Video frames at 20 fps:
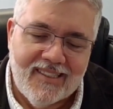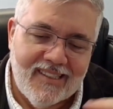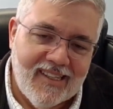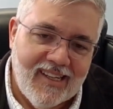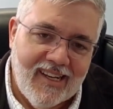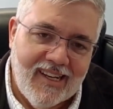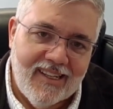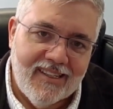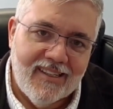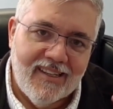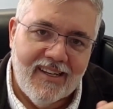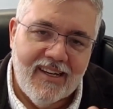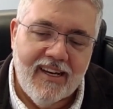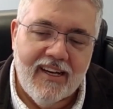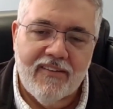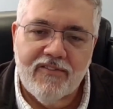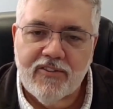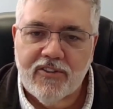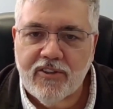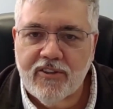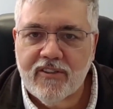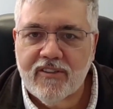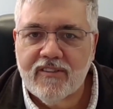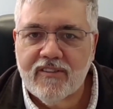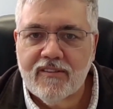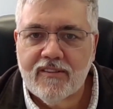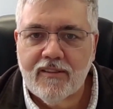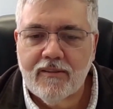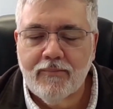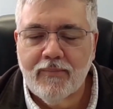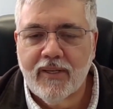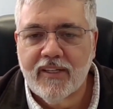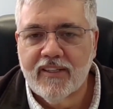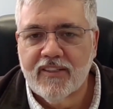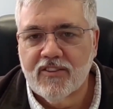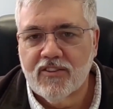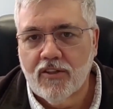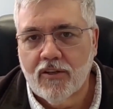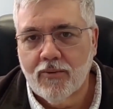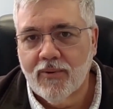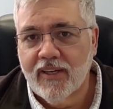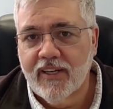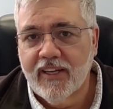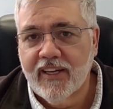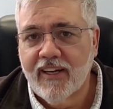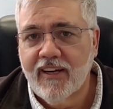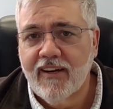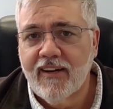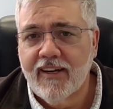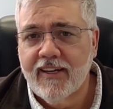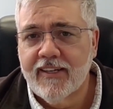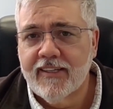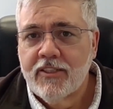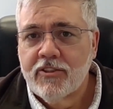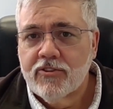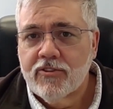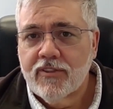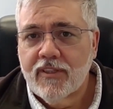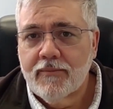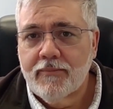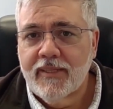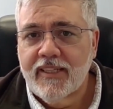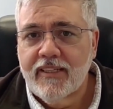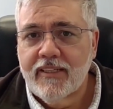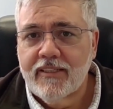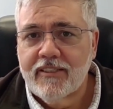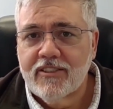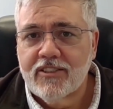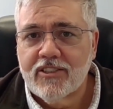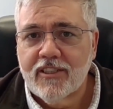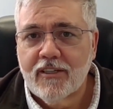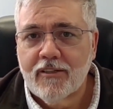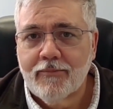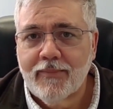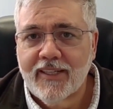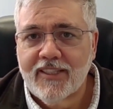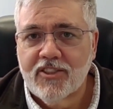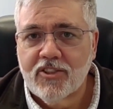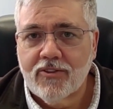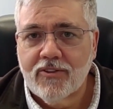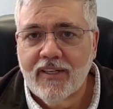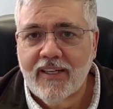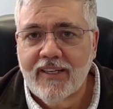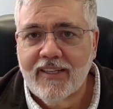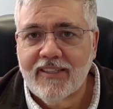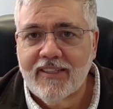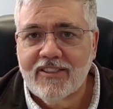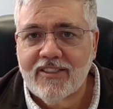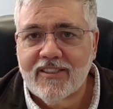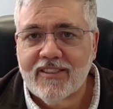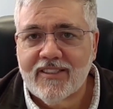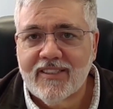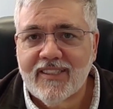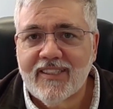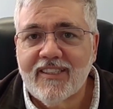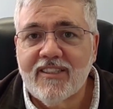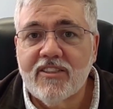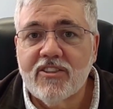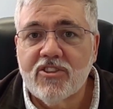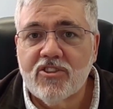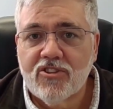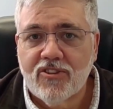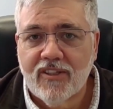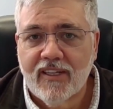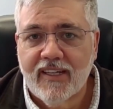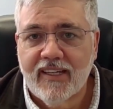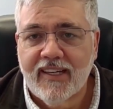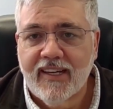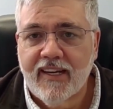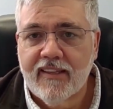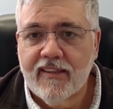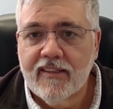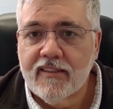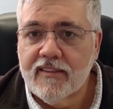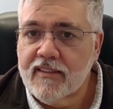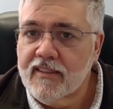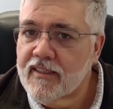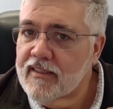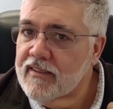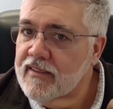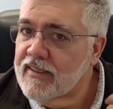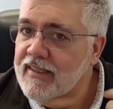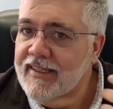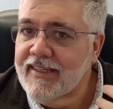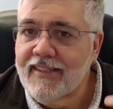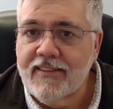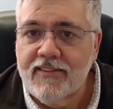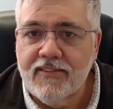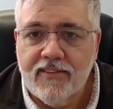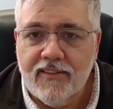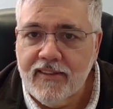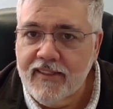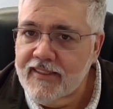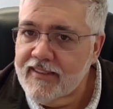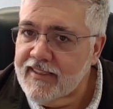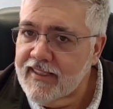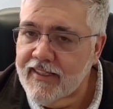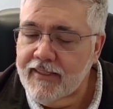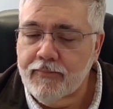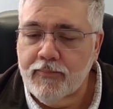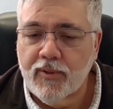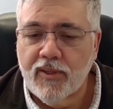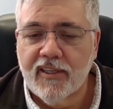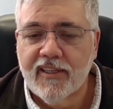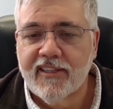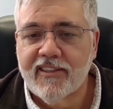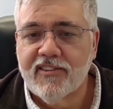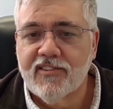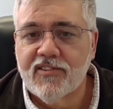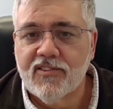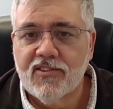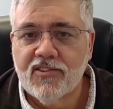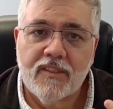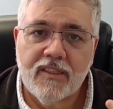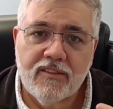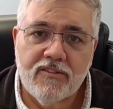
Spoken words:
not after the money's already gone. So let me share my screen and just illustrate how this can easily take place in